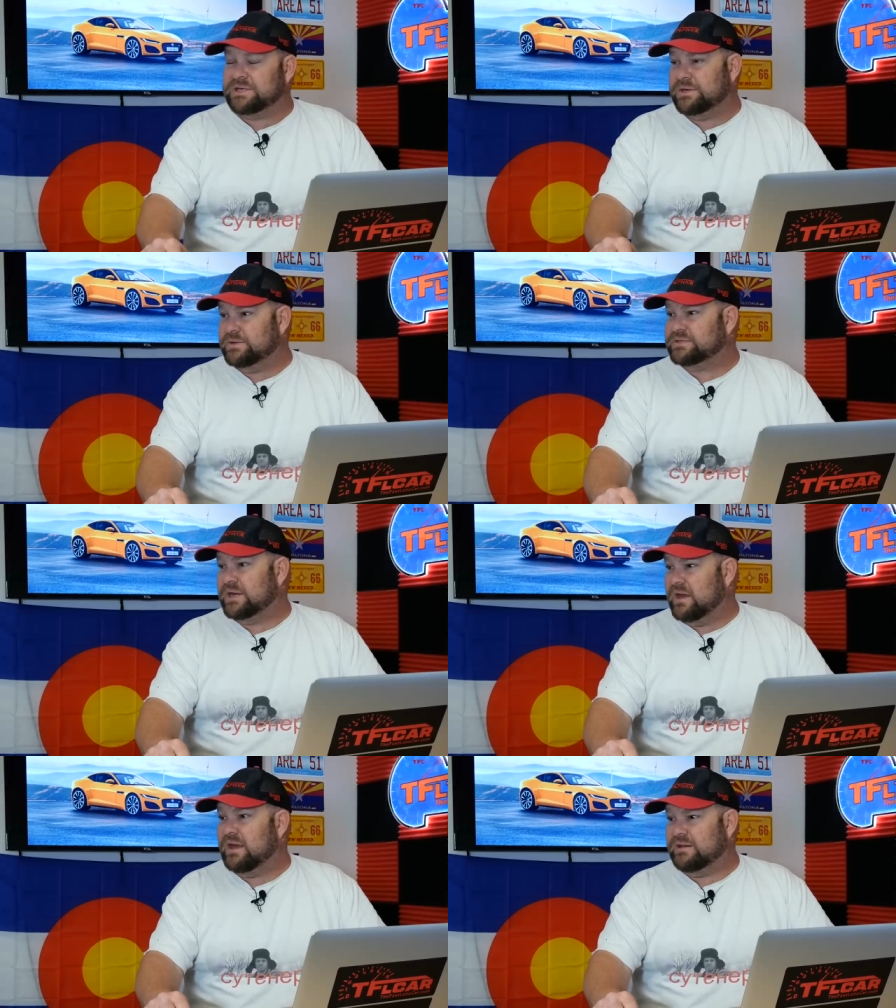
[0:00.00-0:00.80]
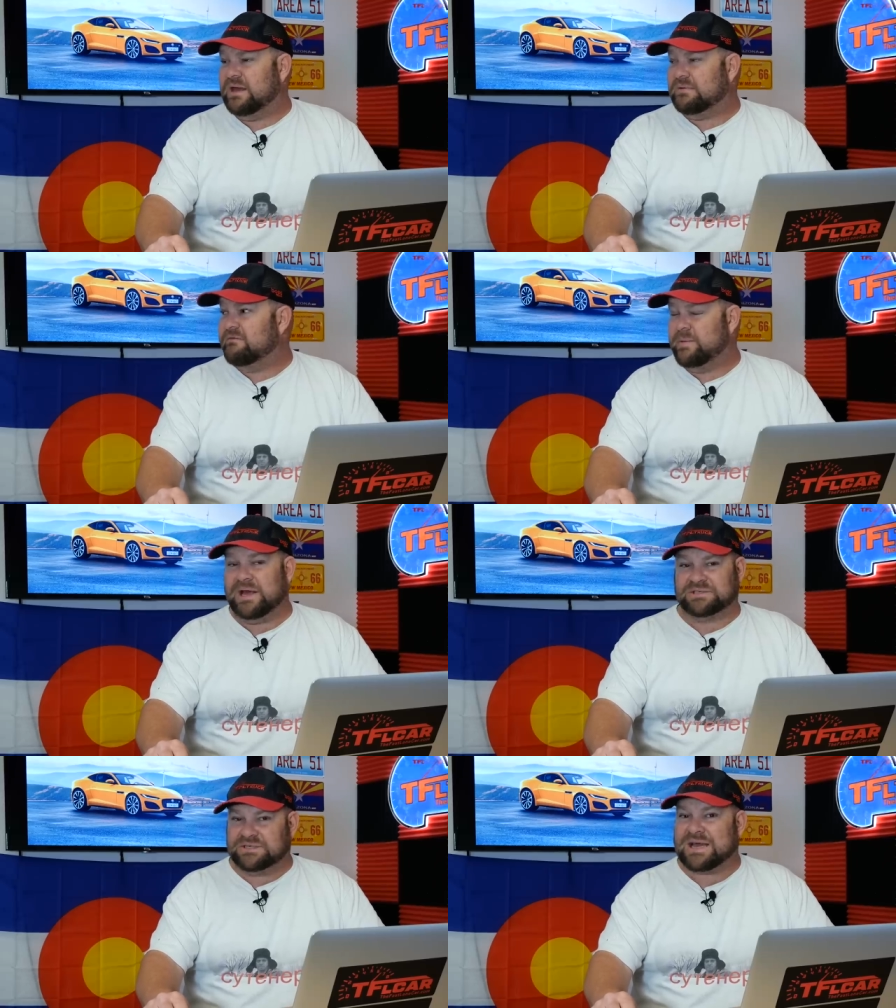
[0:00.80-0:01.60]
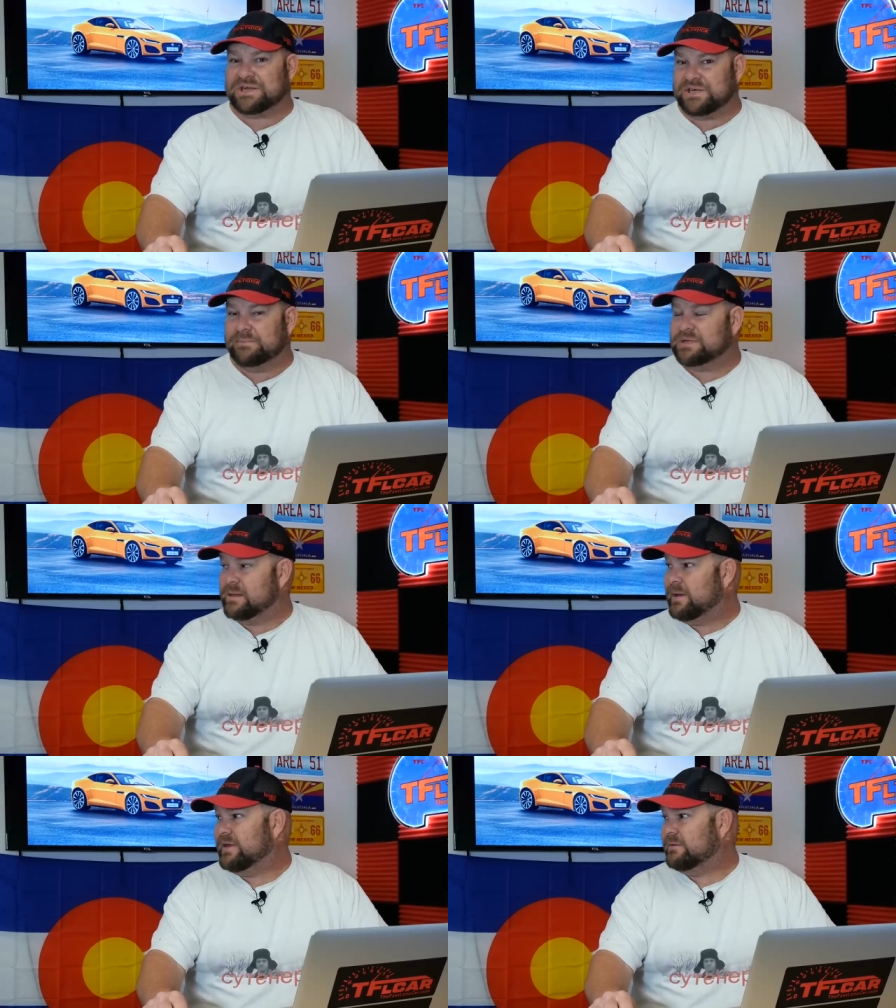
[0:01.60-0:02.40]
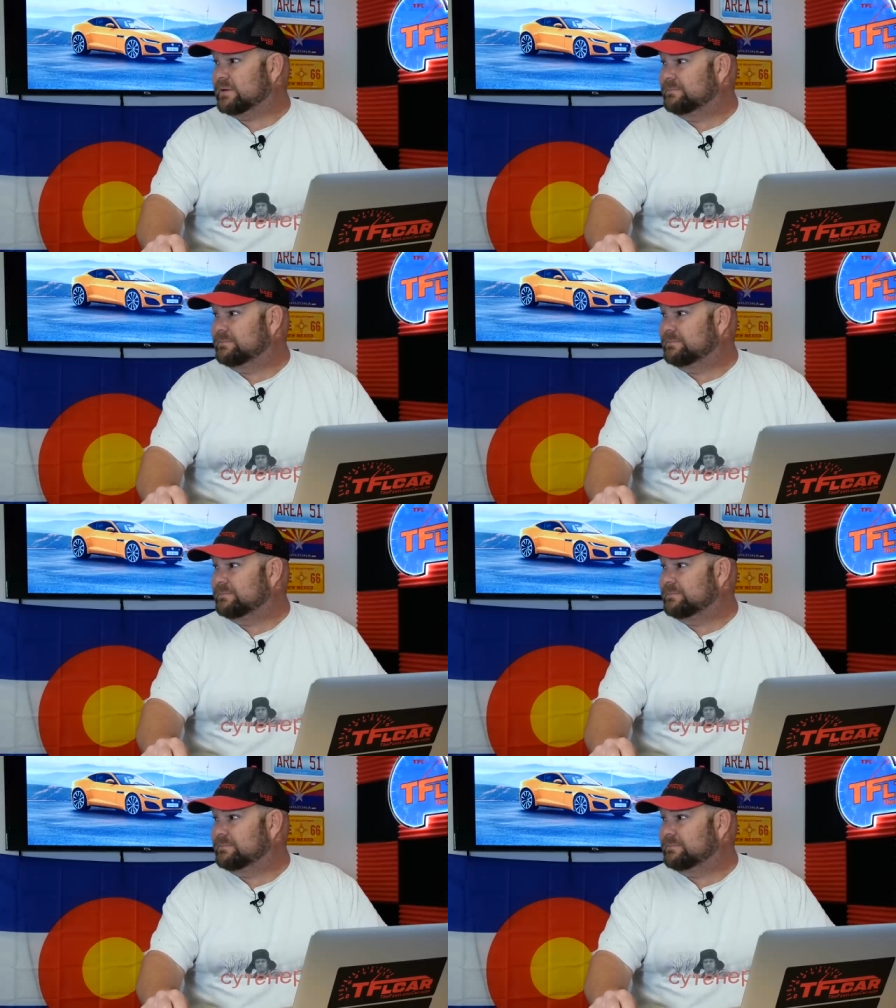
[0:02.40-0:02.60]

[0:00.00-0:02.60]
huge, and and, and everybody else is catching up to them on that yeah.